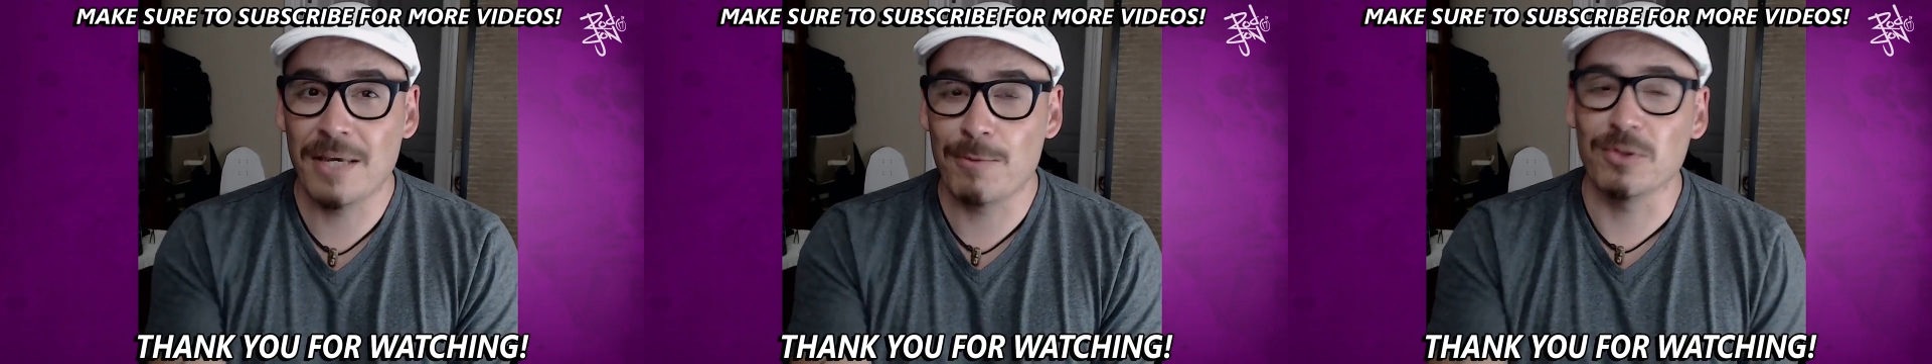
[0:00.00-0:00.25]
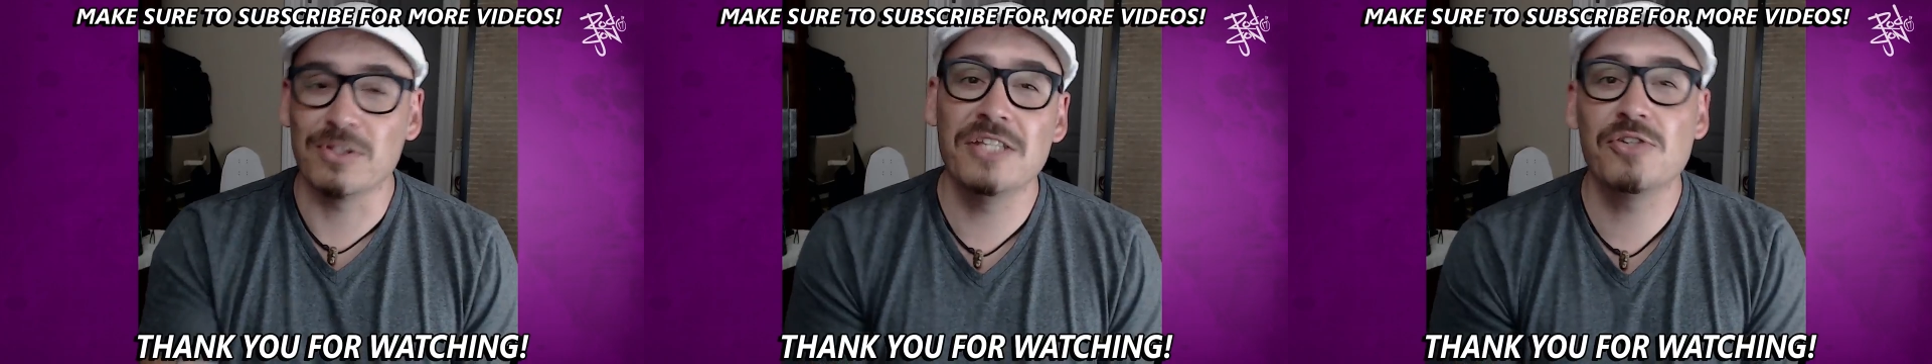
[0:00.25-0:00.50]
that
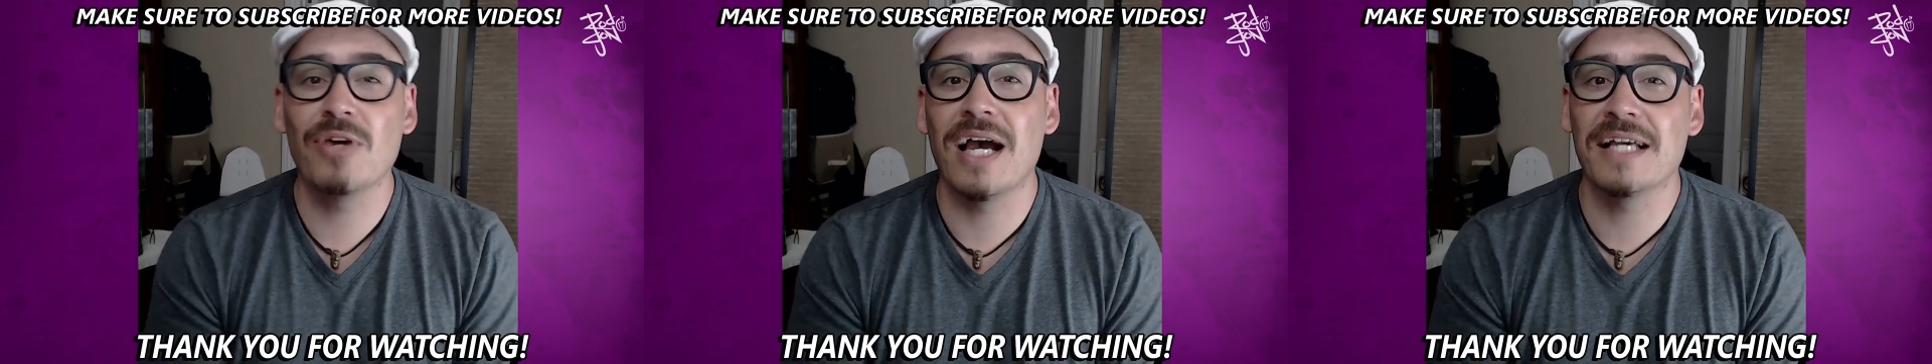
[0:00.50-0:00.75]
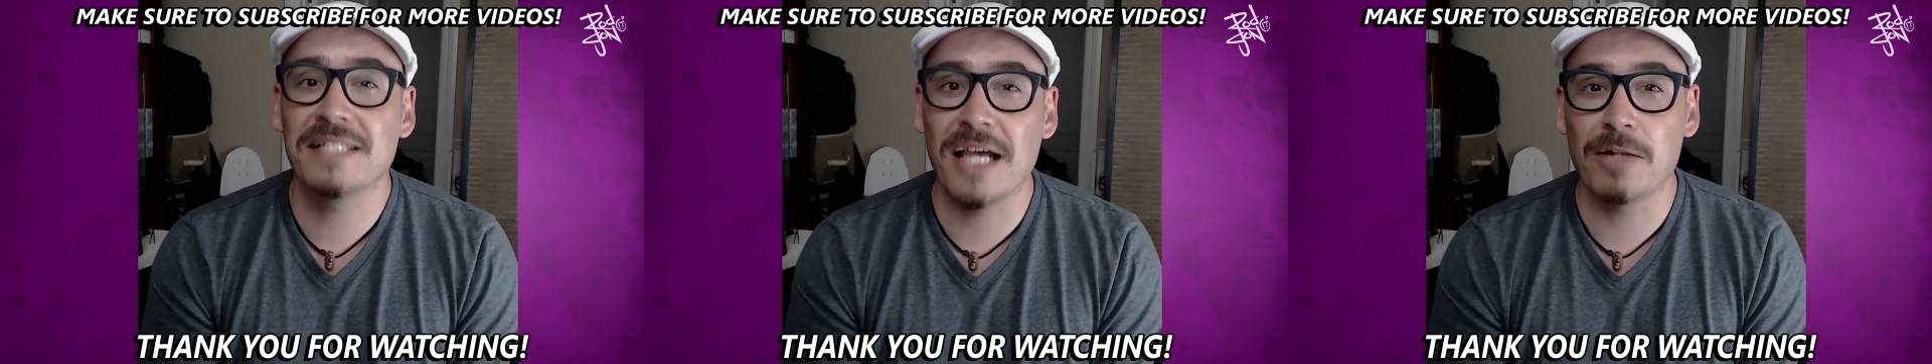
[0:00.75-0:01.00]
will teach you
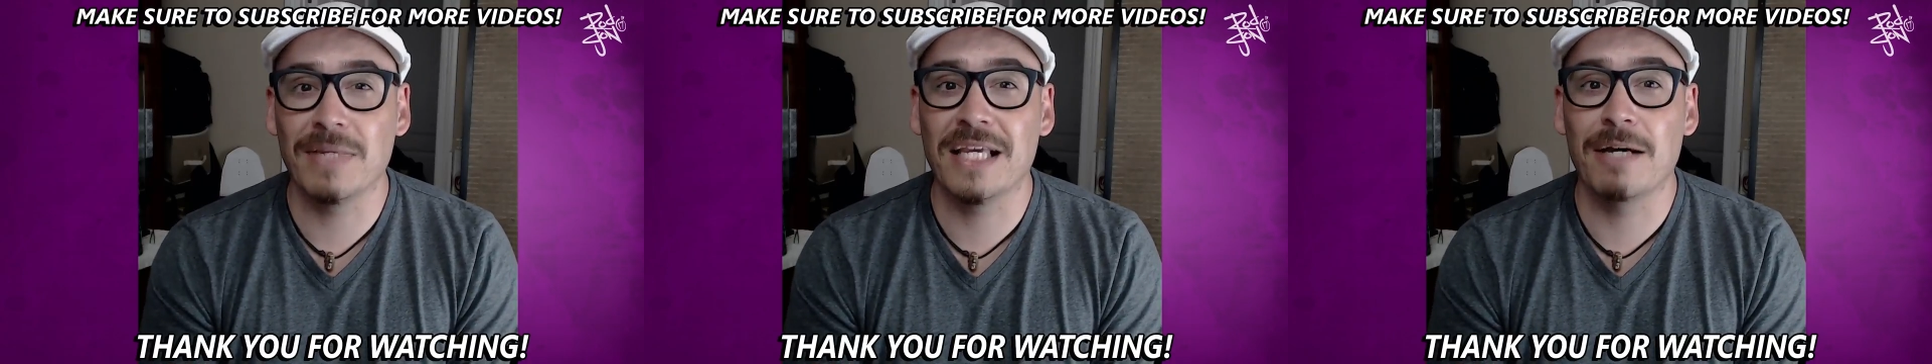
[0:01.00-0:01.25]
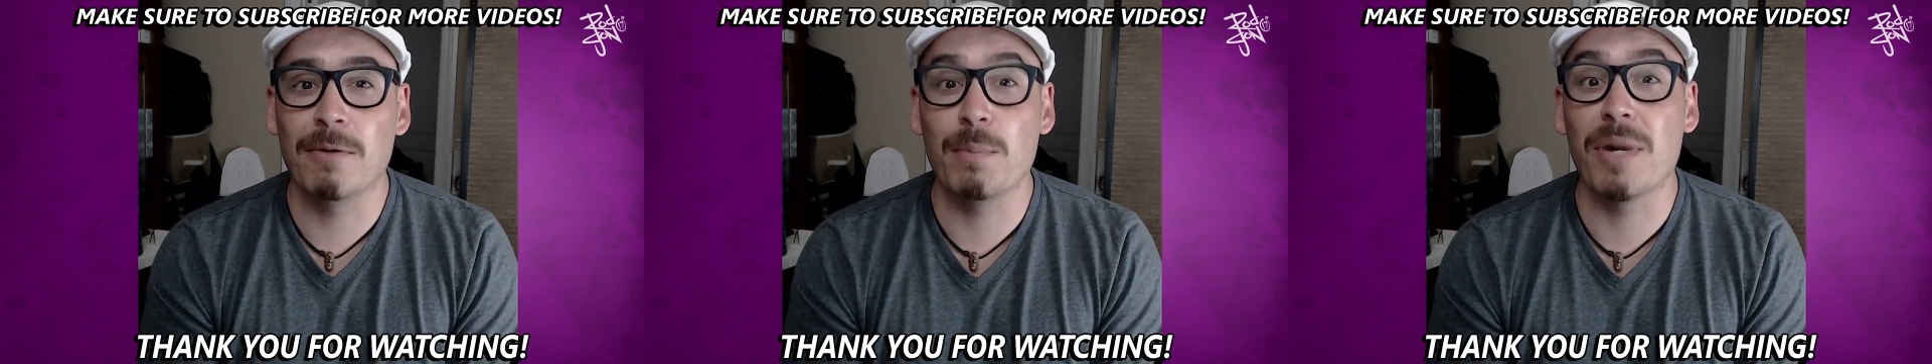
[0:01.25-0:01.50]
guys how to
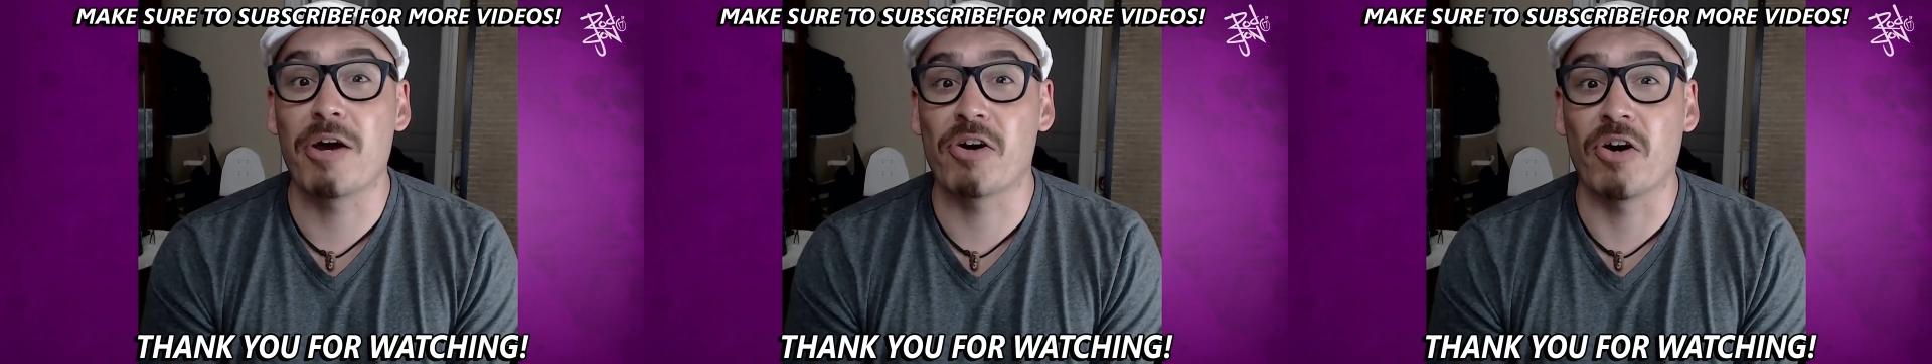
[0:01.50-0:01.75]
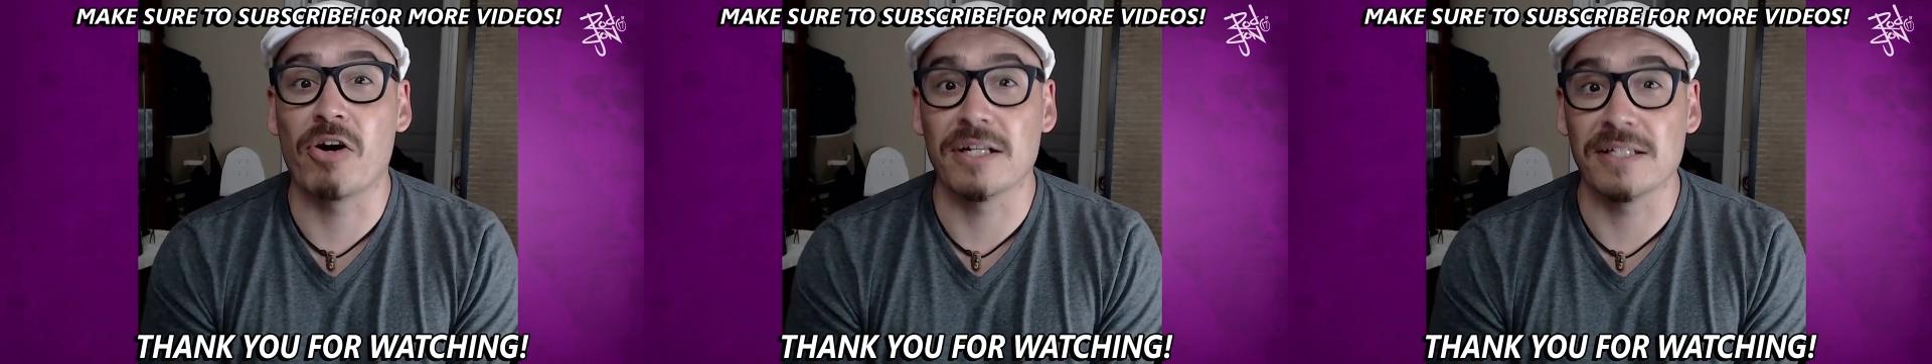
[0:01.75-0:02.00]
become a
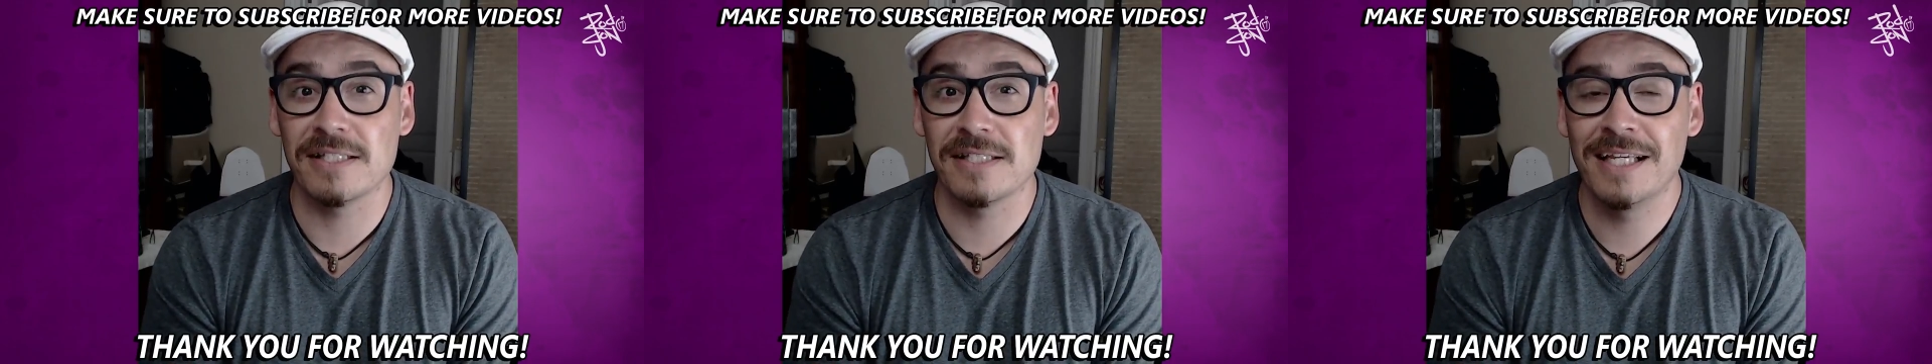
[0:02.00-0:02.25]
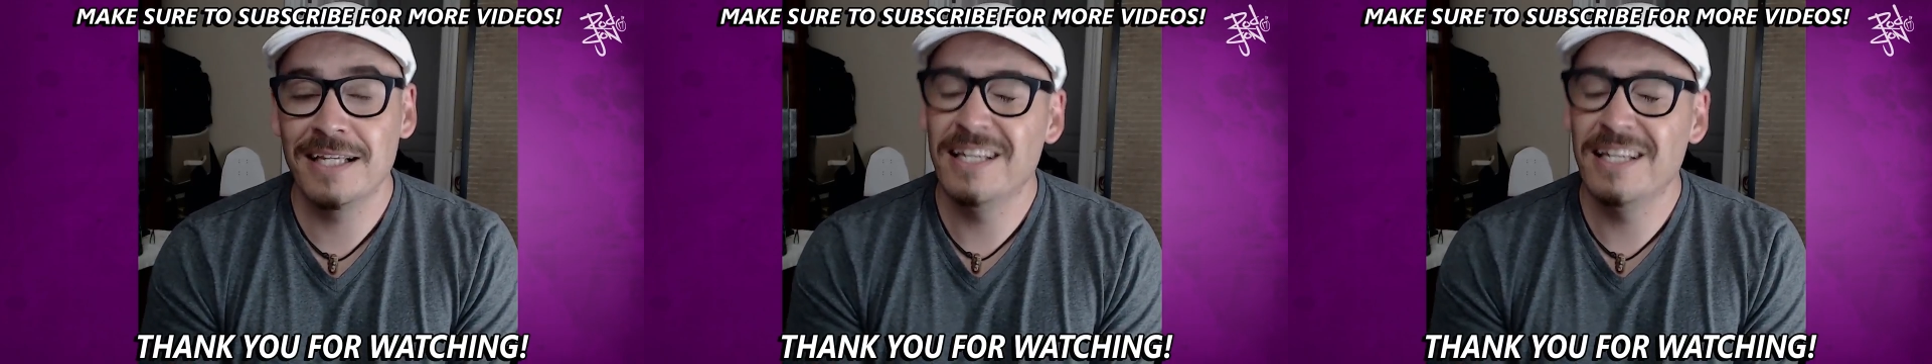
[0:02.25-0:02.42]
better artist.